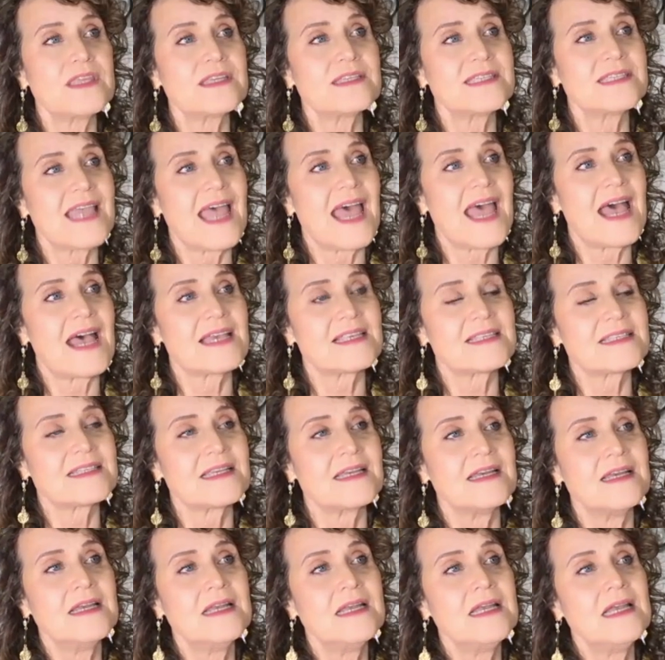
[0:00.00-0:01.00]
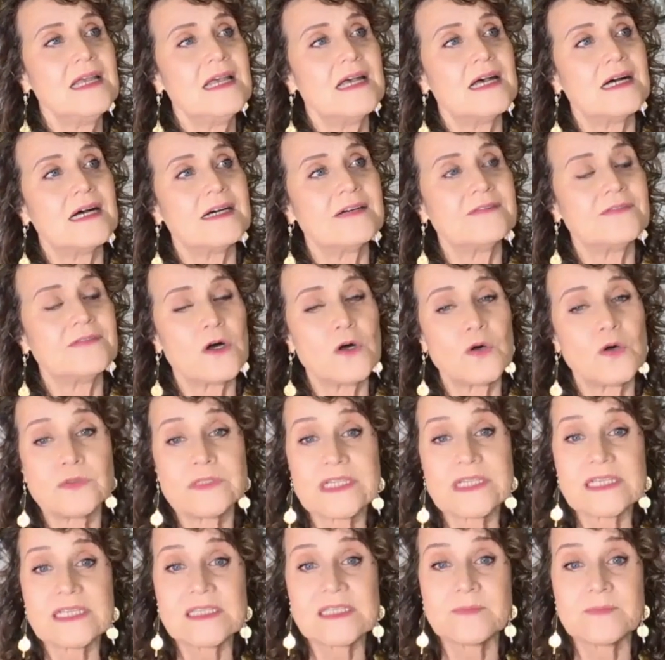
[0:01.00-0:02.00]
task of
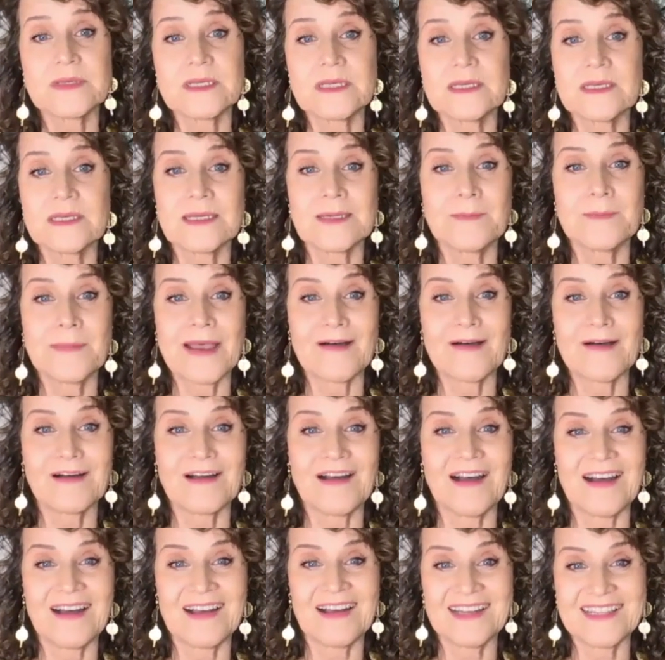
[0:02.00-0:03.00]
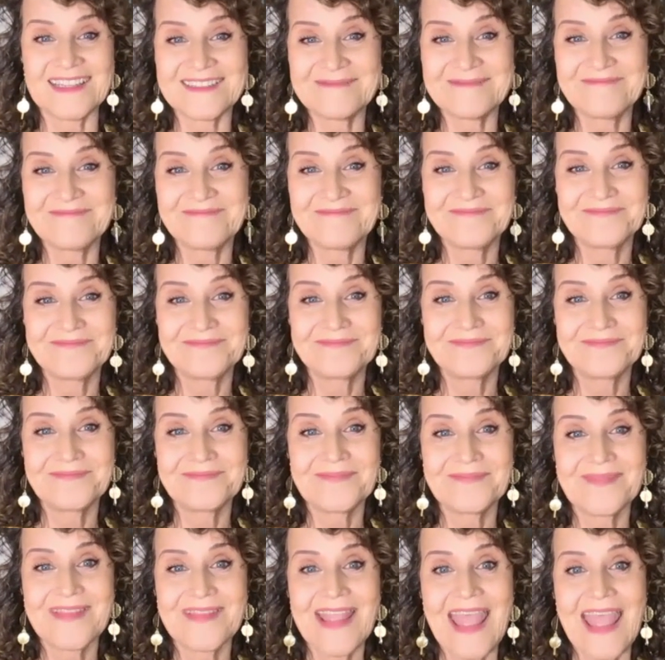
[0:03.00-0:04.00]
only speaking about God.
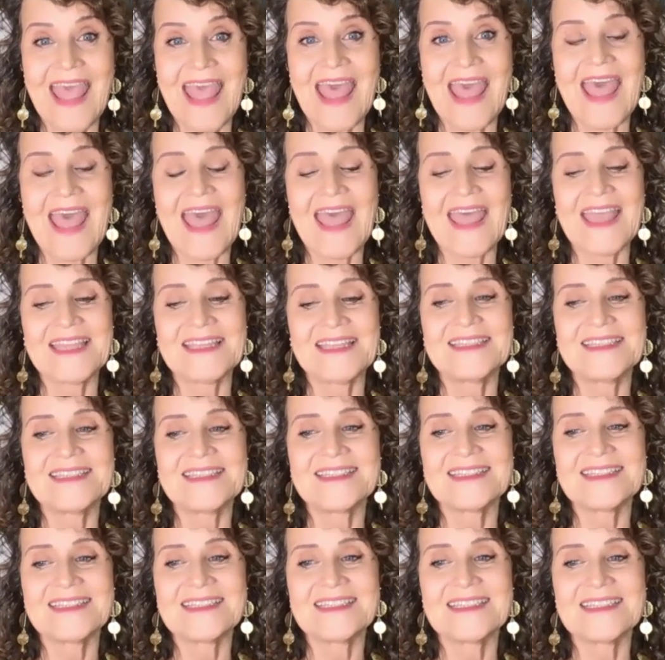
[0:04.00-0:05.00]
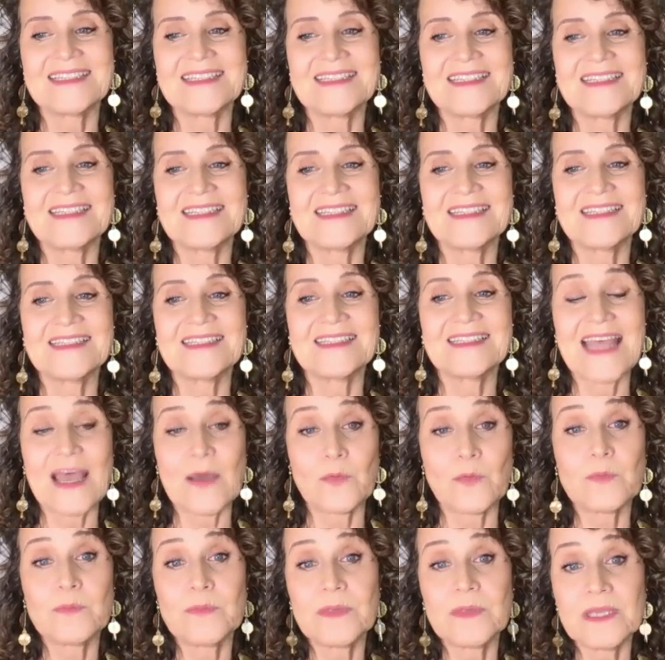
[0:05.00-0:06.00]
And that
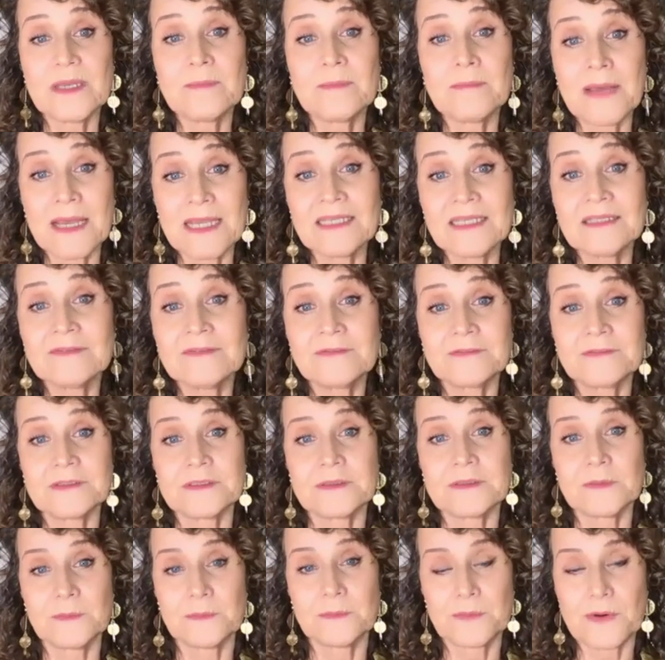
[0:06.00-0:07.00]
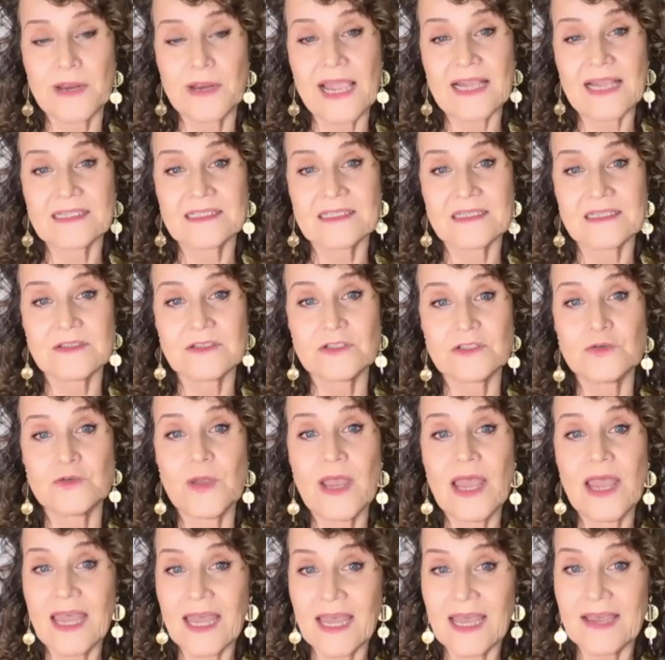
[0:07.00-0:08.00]
would be a mindful practice. You
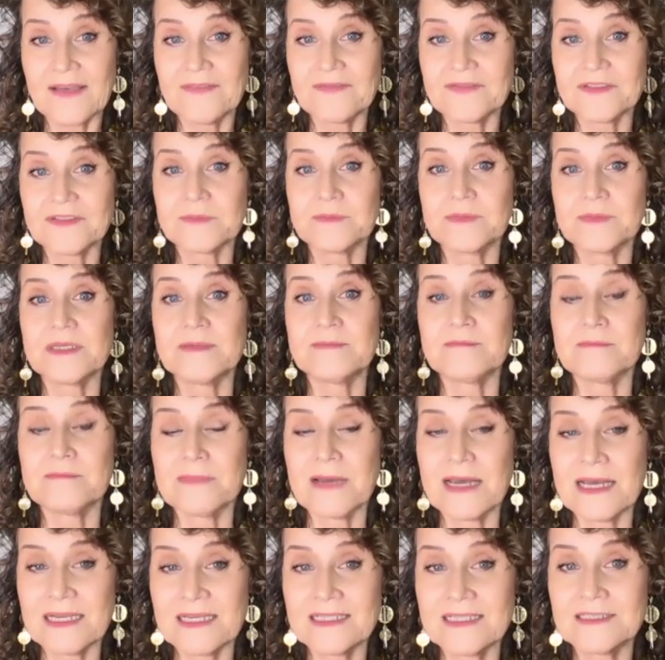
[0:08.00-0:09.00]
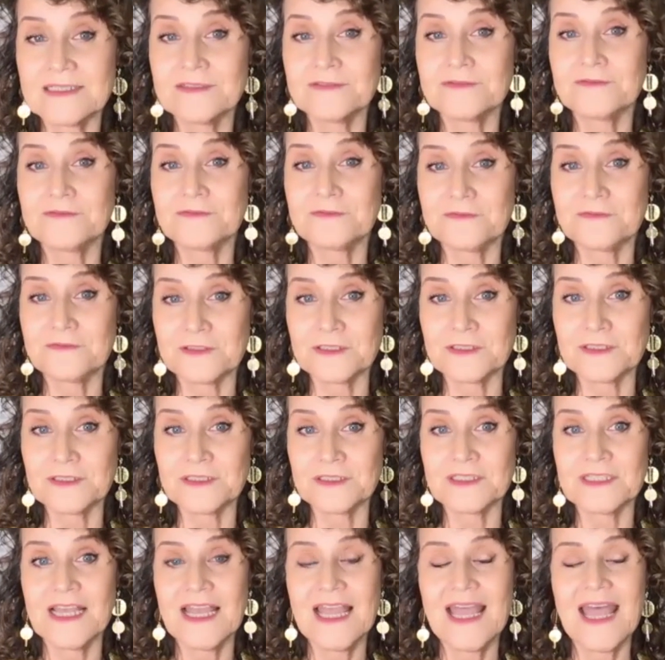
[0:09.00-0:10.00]
have to be
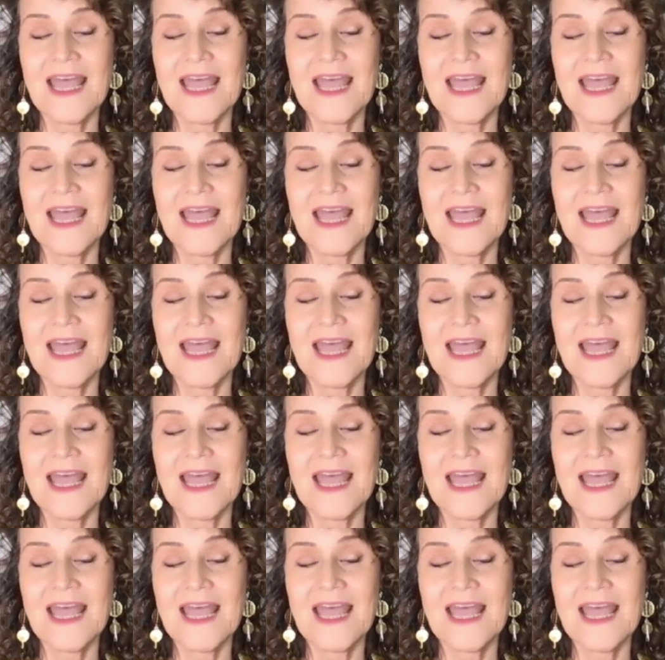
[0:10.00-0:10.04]
mindful.